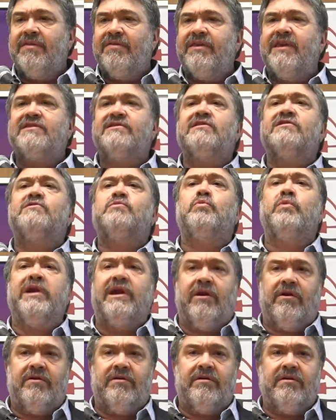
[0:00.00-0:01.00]
This is
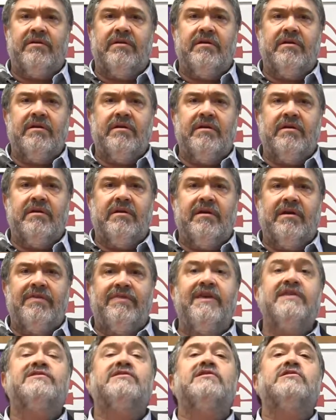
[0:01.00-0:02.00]
weird.
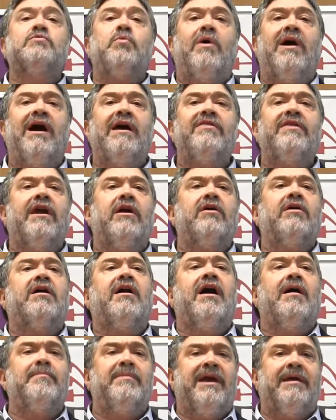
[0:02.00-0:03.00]
This is why they are
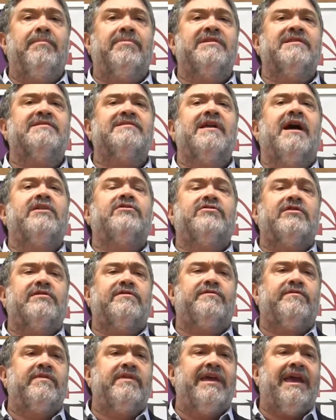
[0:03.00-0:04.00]
coming. It's not
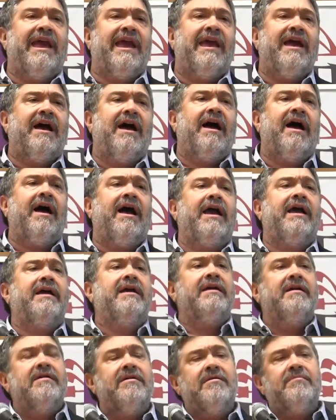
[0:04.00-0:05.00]
just for the
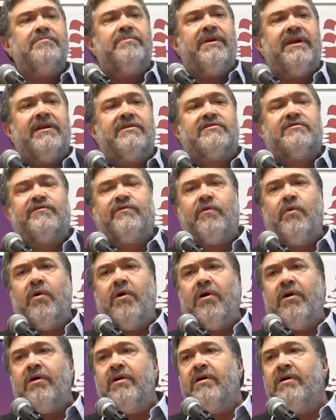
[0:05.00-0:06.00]
AI, but it's
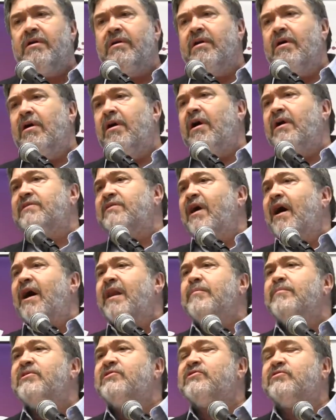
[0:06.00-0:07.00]
for
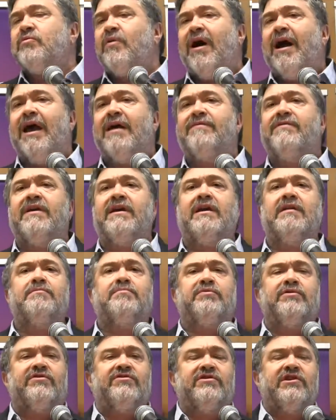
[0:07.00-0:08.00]
autonomous driving and
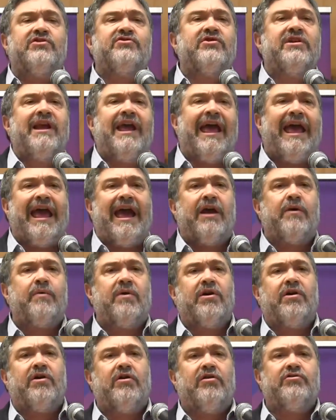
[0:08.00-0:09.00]
precision
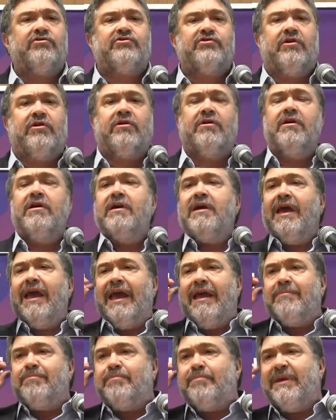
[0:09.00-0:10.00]
agriculture
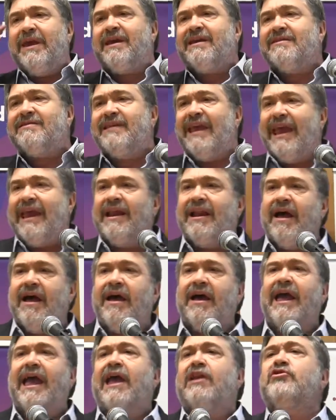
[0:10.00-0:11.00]
and big
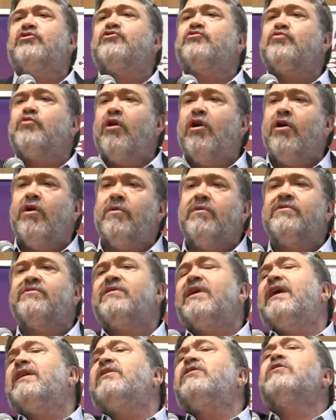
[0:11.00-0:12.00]
data and
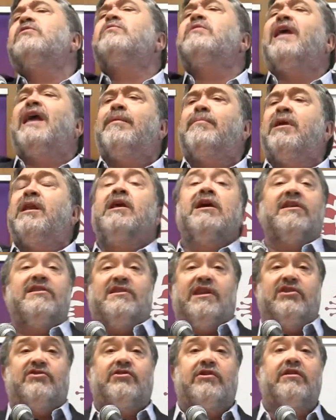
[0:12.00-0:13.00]
drones and you name it,
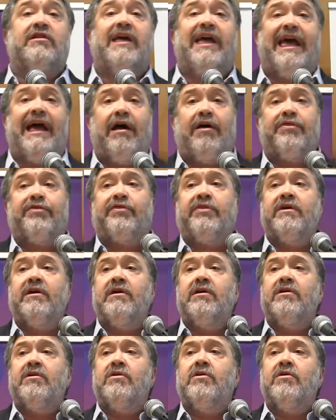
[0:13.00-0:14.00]
digital health,
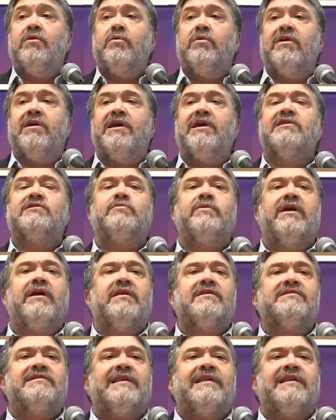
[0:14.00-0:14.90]
where Israel